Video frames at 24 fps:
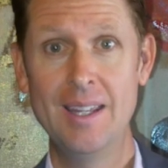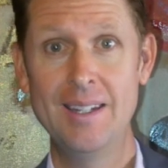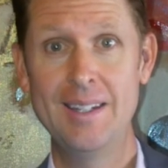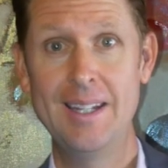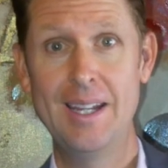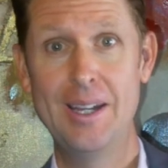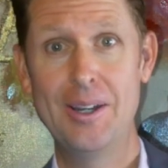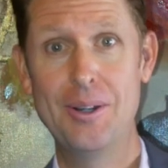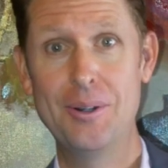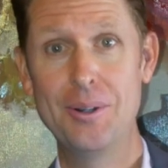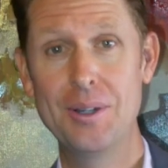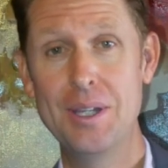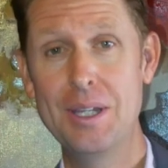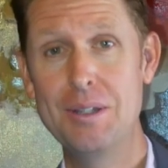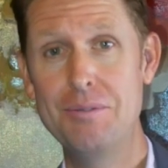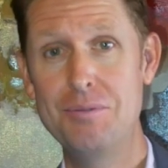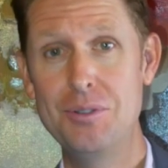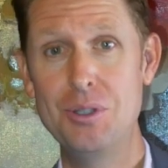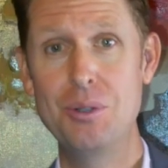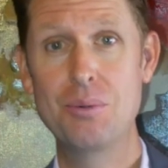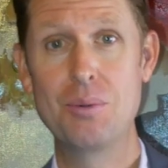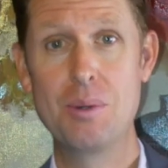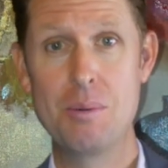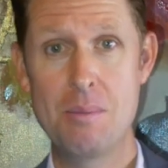Now,
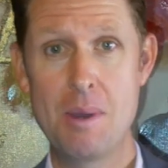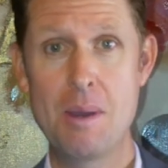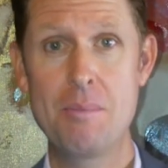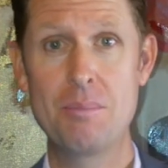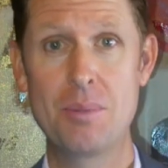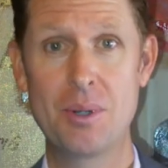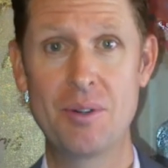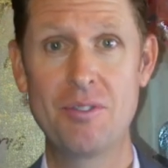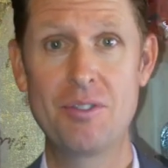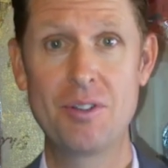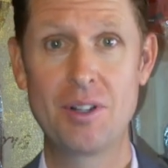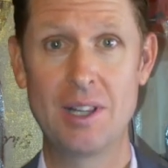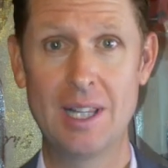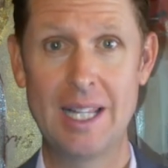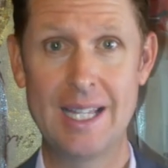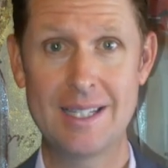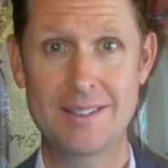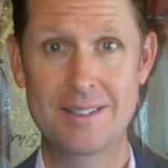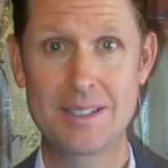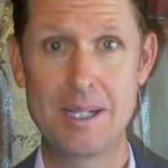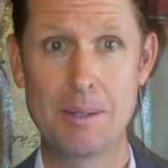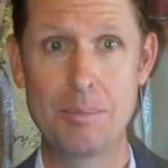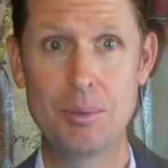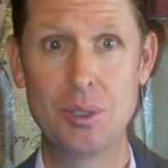if you remember, for the
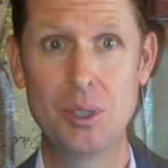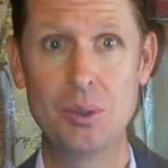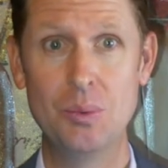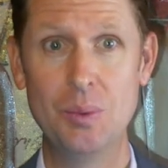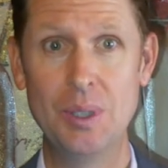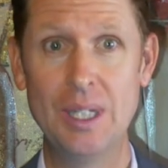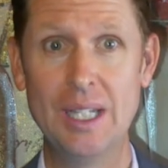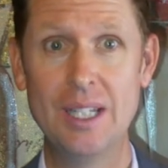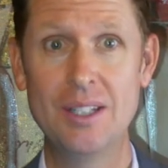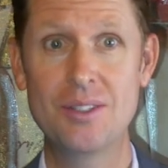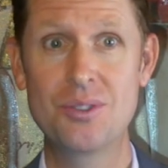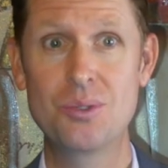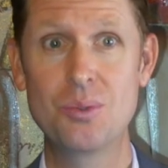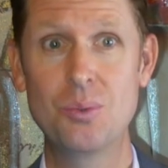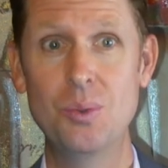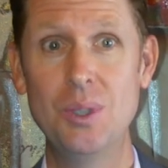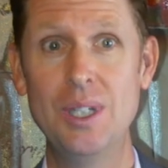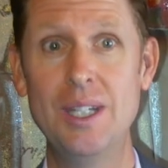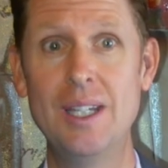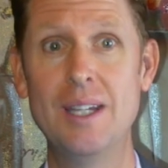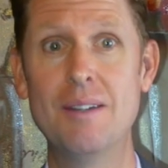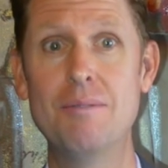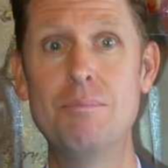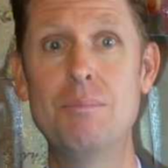last couple of weeks,
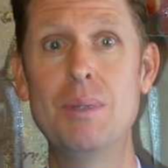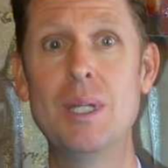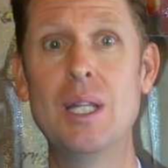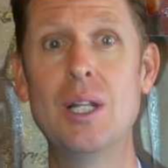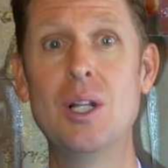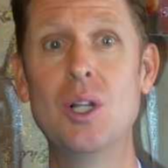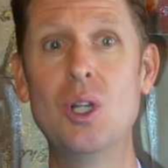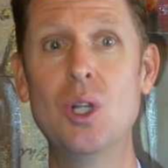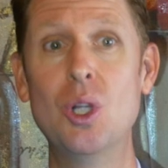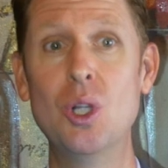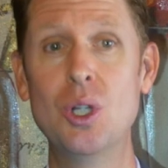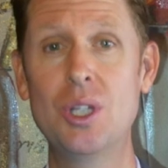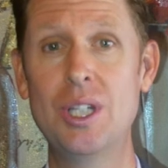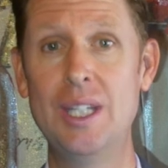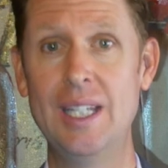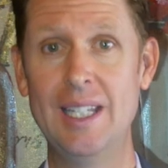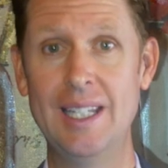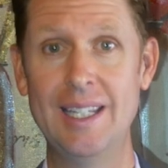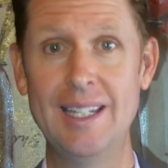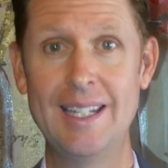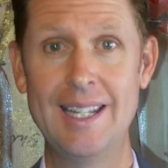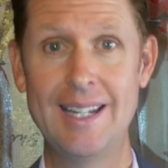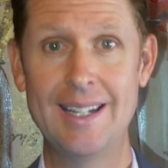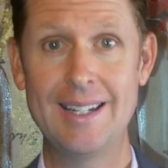we have been
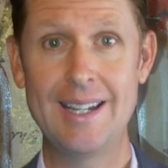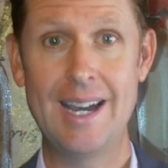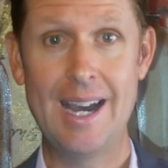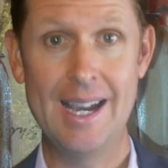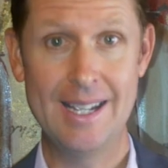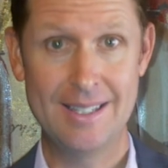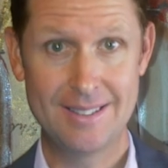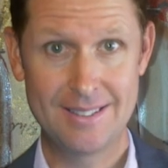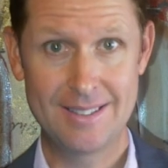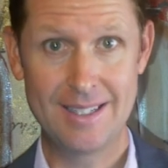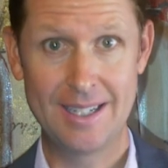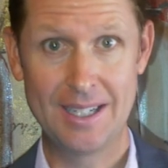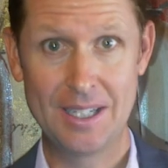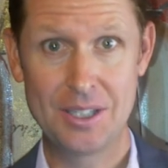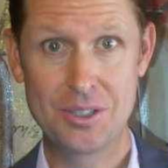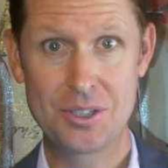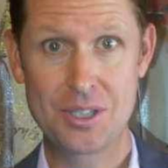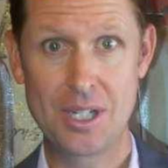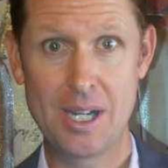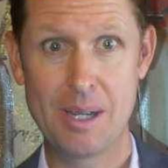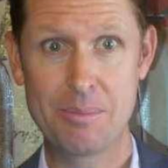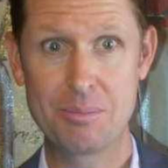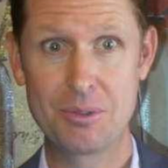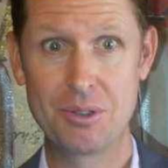looking at Isaiah
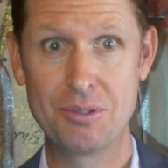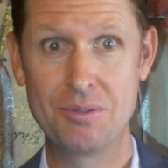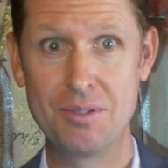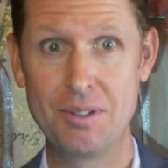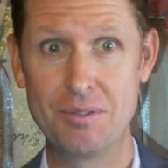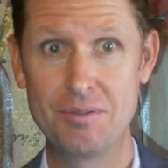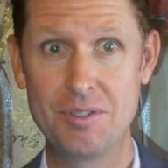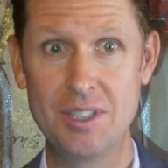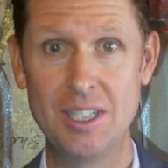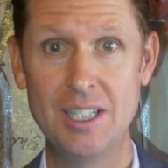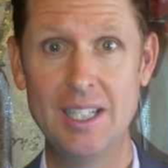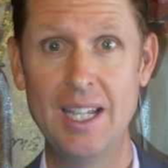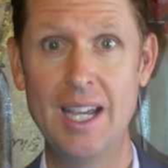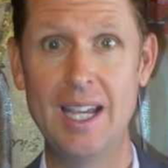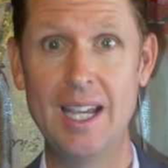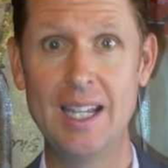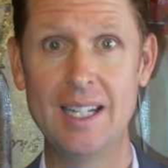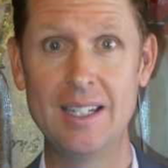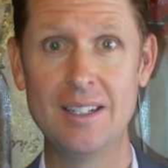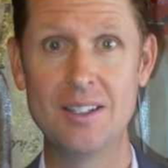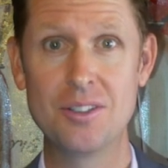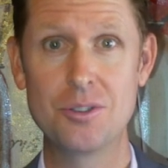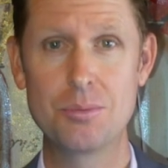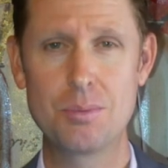chapter
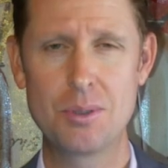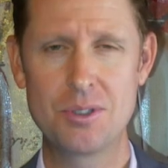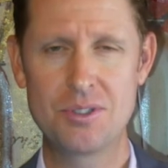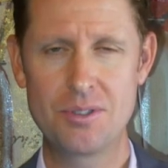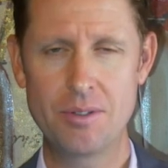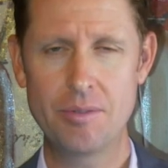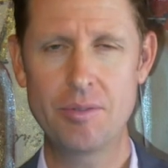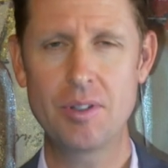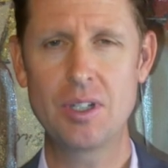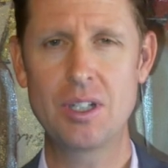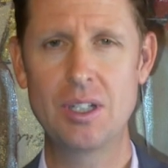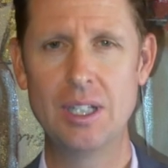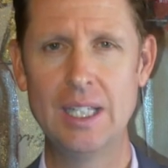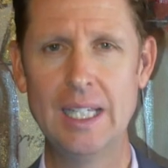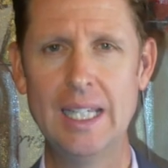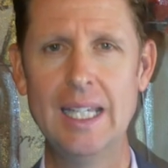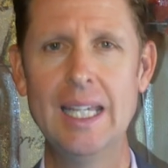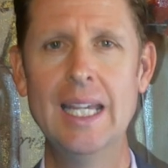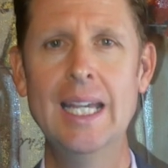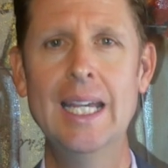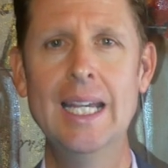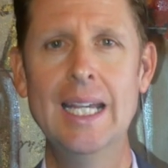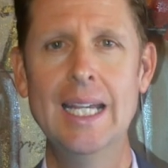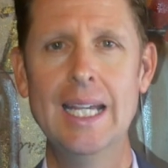58, and
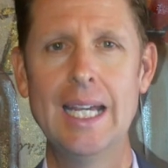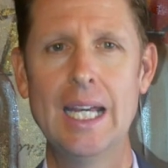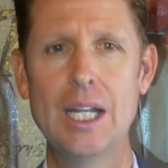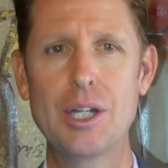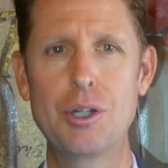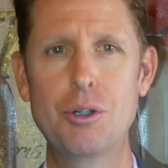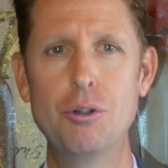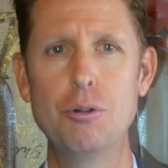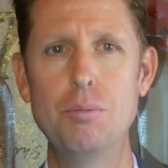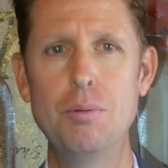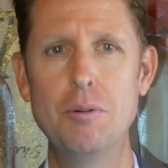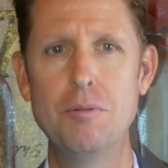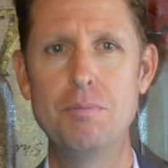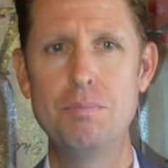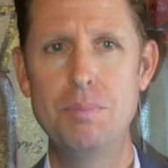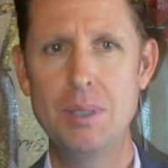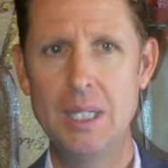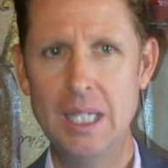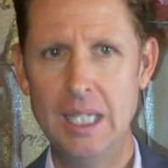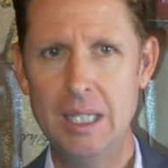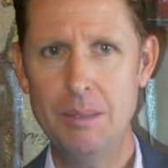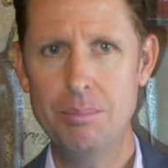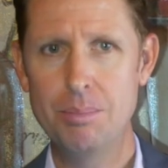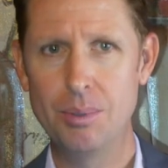specifically at a group of
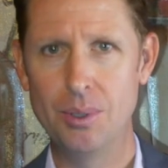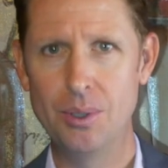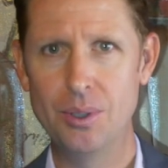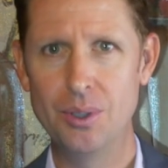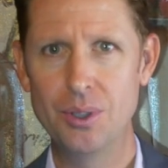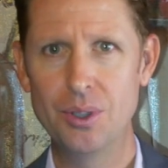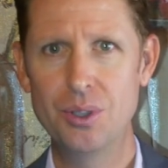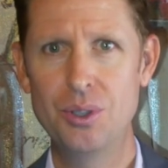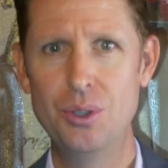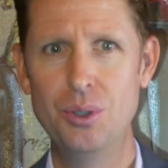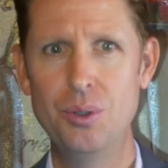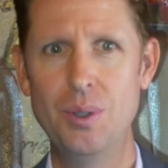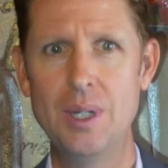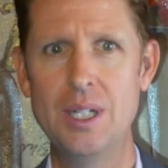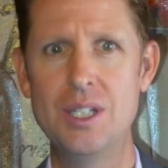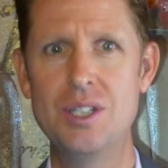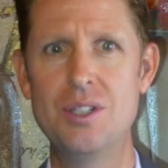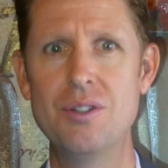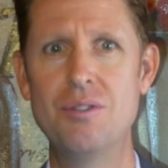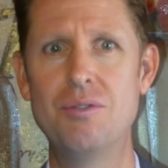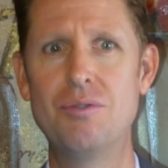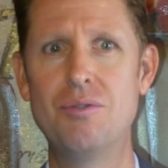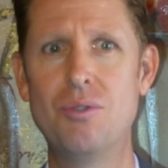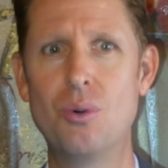people who had
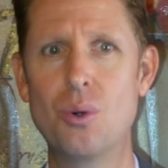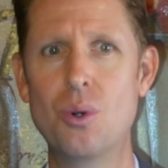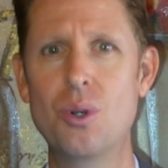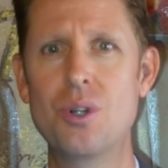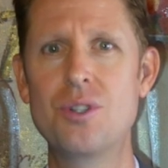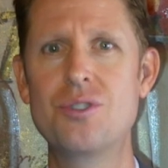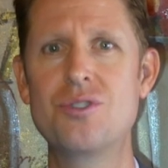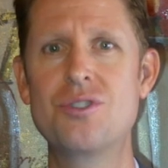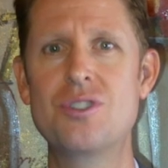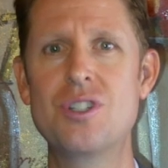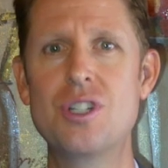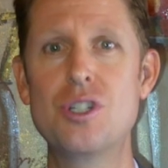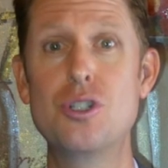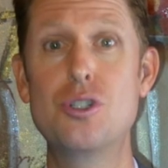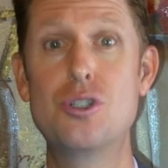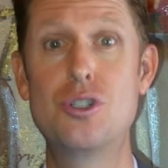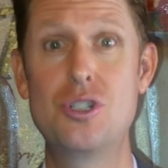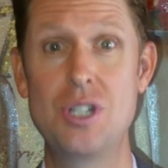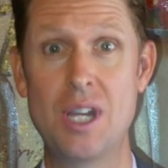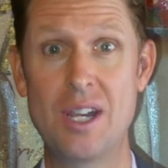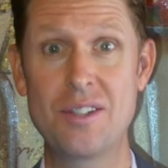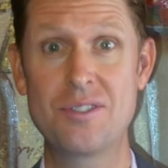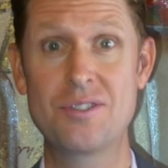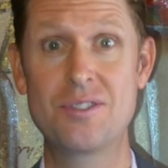divorced
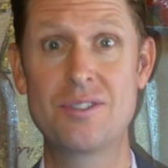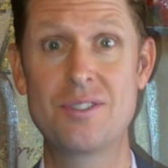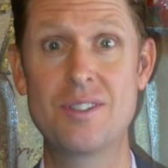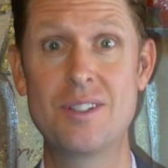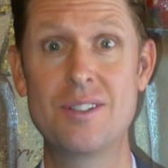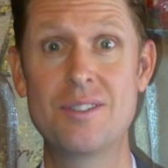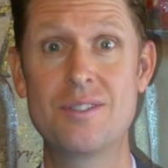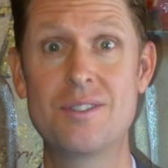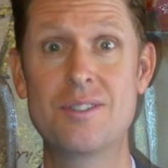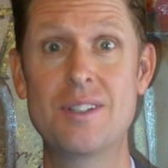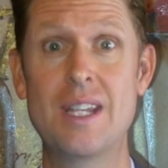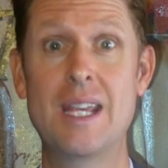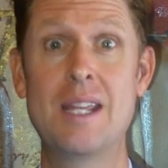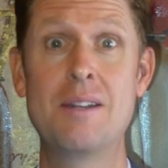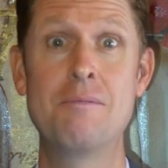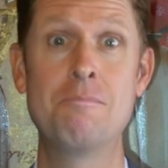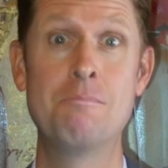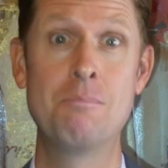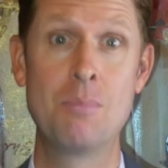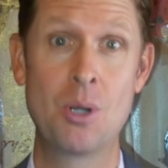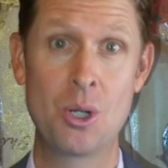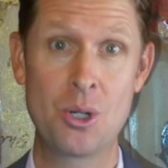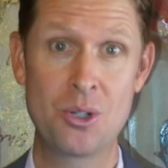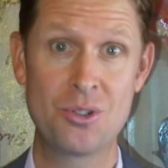justice
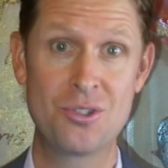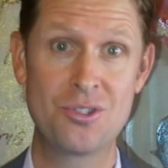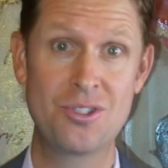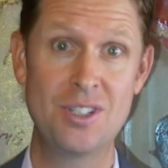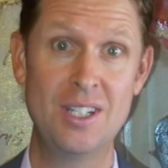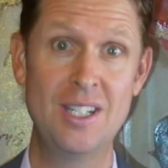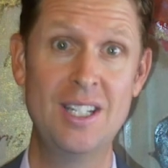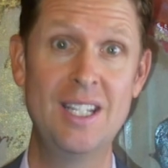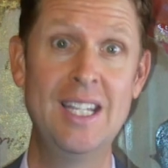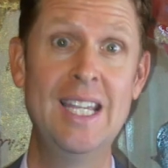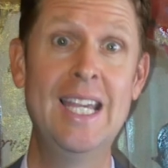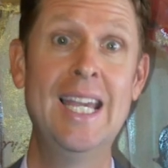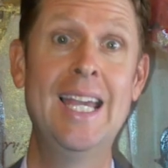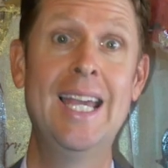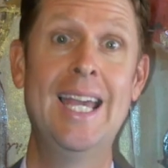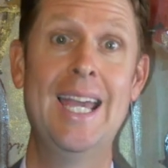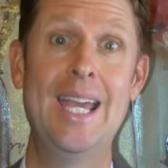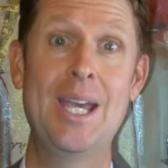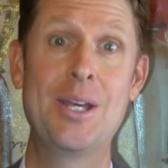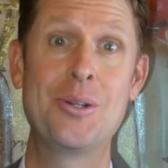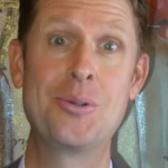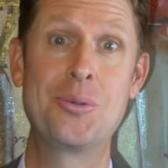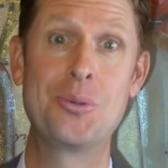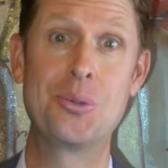and mercy
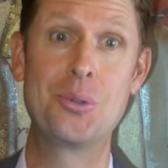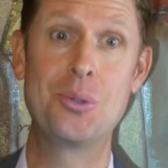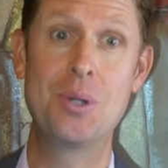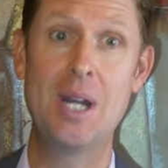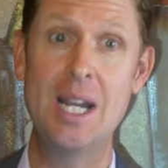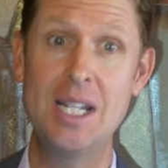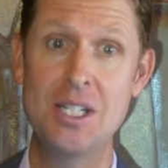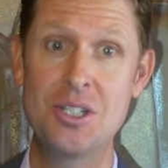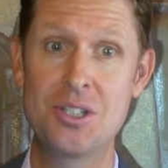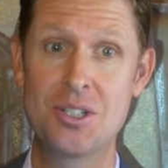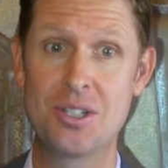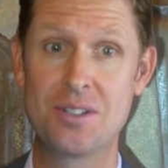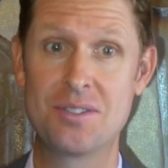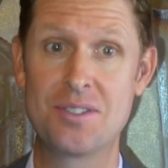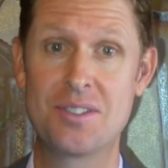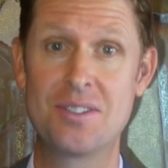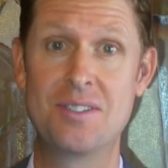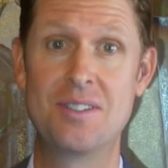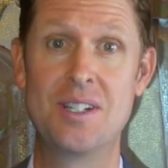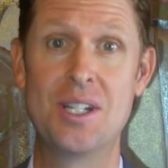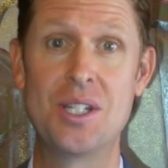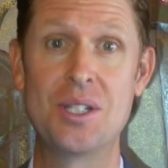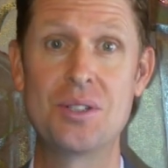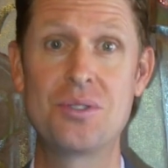and
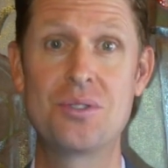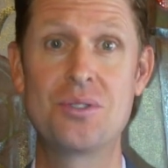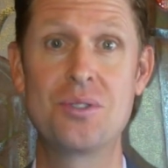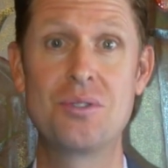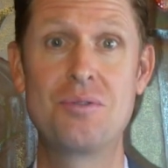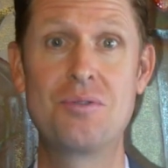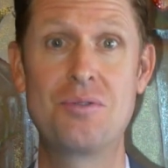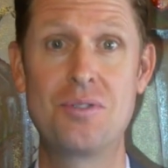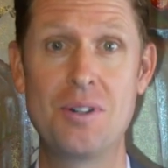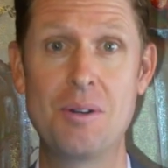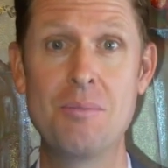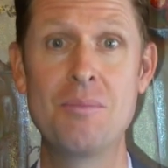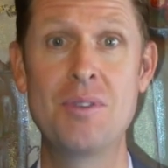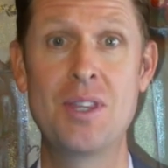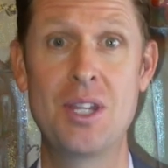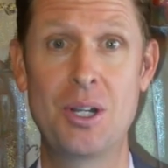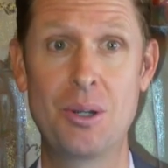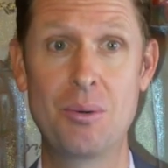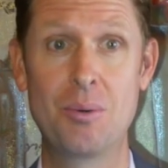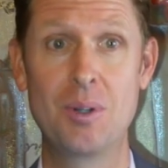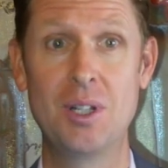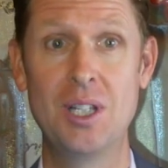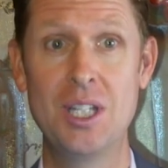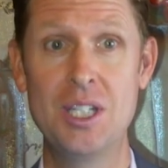righteousness from
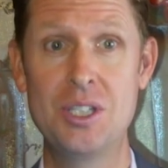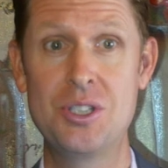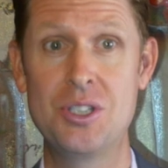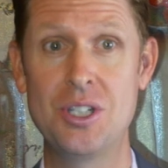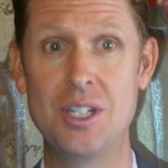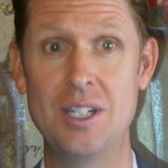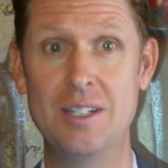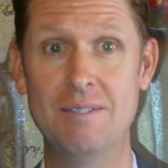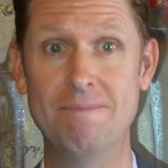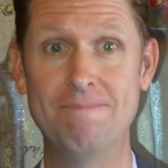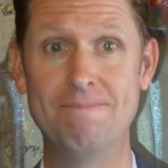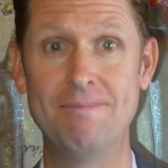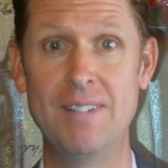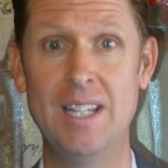their religion.